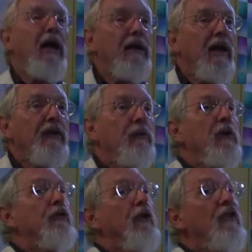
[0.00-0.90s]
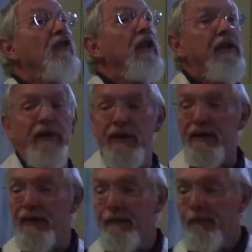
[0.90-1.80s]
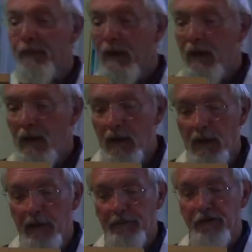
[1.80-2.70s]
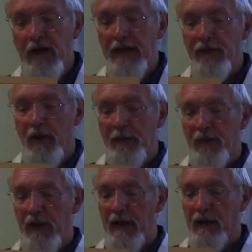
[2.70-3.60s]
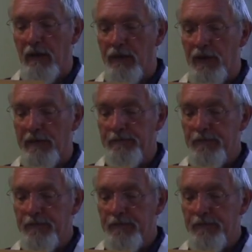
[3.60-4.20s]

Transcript: and, as it were, translated it for our times and our culture.